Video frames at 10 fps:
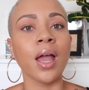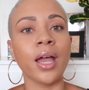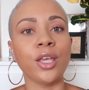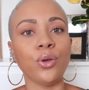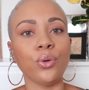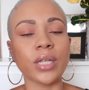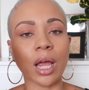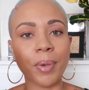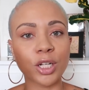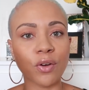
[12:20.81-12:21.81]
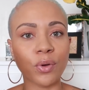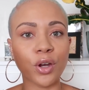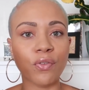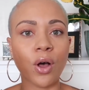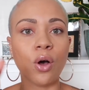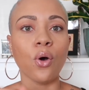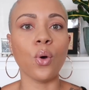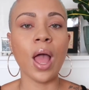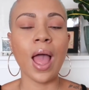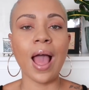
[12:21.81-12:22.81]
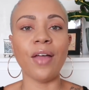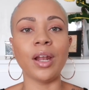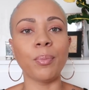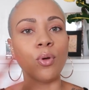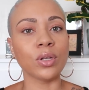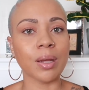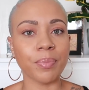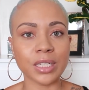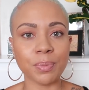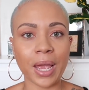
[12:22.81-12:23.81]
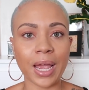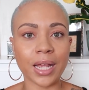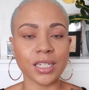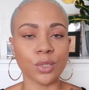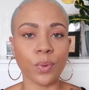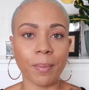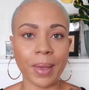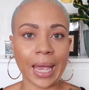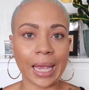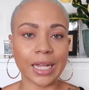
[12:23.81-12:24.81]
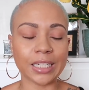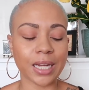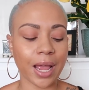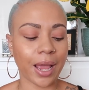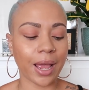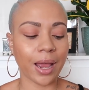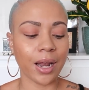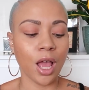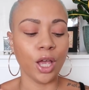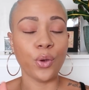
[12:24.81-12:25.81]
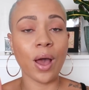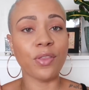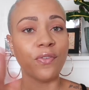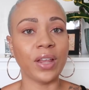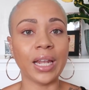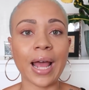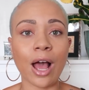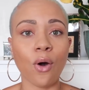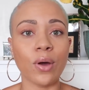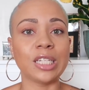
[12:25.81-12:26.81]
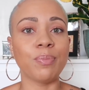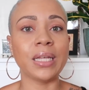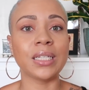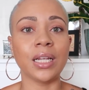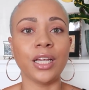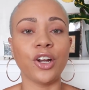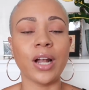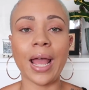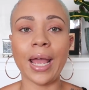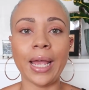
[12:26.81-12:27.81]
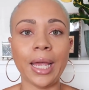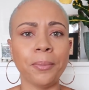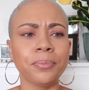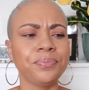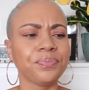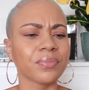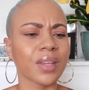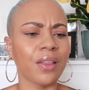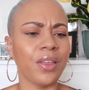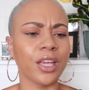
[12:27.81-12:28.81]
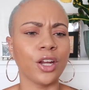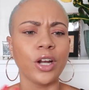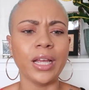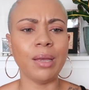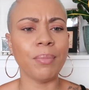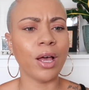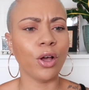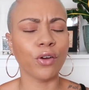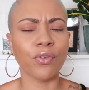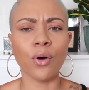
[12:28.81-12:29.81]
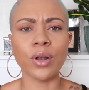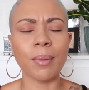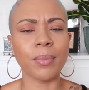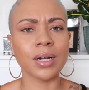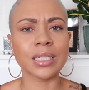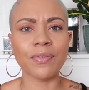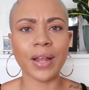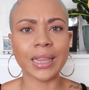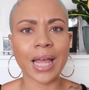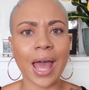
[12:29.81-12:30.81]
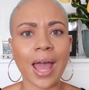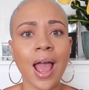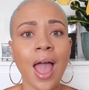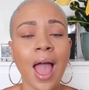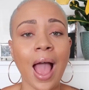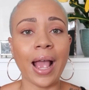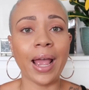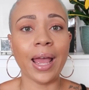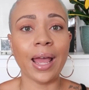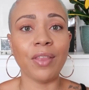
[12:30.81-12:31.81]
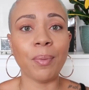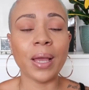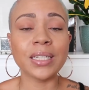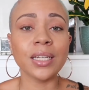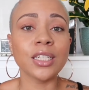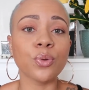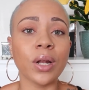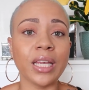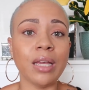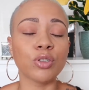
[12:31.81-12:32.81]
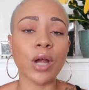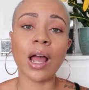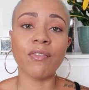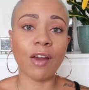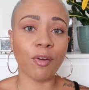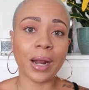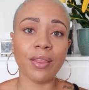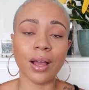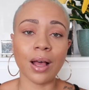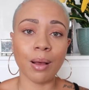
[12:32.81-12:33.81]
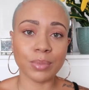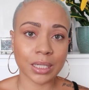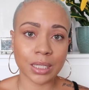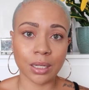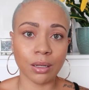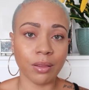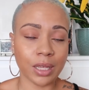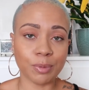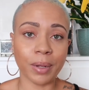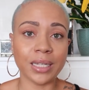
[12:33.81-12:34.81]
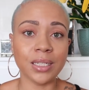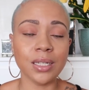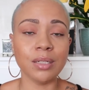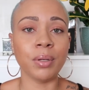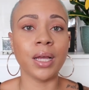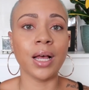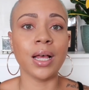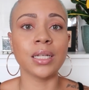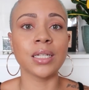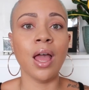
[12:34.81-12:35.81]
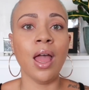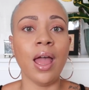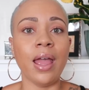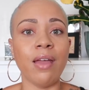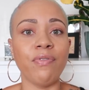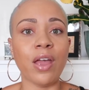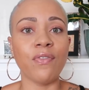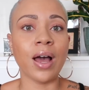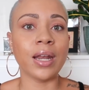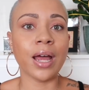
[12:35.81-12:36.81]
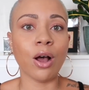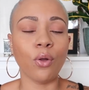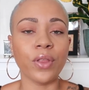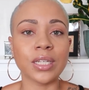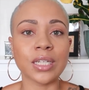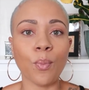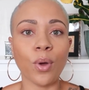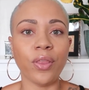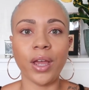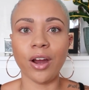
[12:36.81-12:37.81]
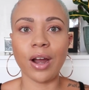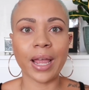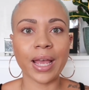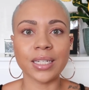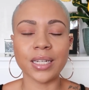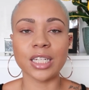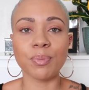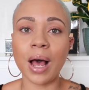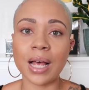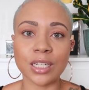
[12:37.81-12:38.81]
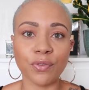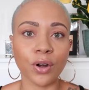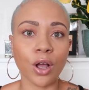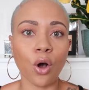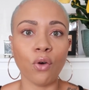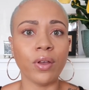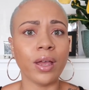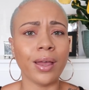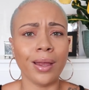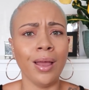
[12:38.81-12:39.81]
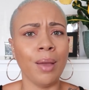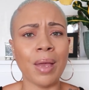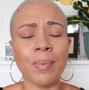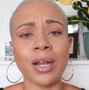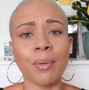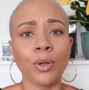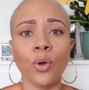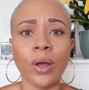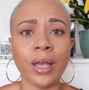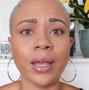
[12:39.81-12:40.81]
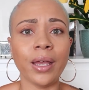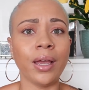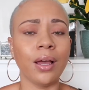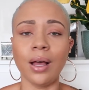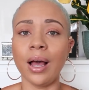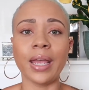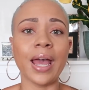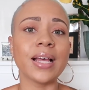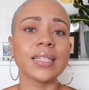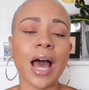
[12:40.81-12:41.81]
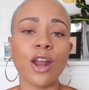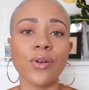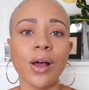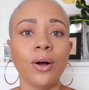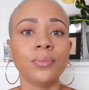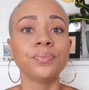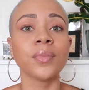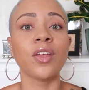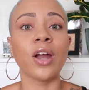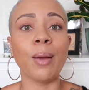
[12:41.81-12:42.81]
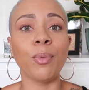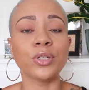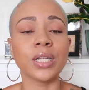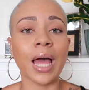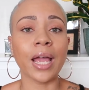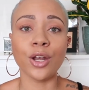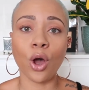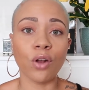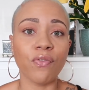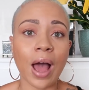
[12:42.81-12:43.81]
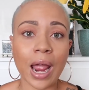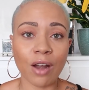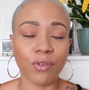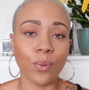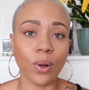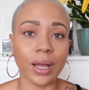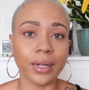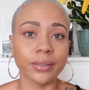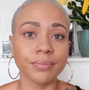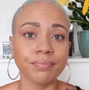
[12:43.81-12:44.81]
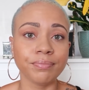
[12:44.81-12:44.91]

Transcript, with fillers: And you take a picture with your phone and then it pulls up this page, this web page, and you have to fill it out, and it's basically your name, I think your email, your phone number, stuff like that. And they basically just want to keep track of everybody that comes into these places, because if they find out that someone there, I guess, tests positive for COVID, maybe an employee, a guest, I don't know, they're able to like notify everyone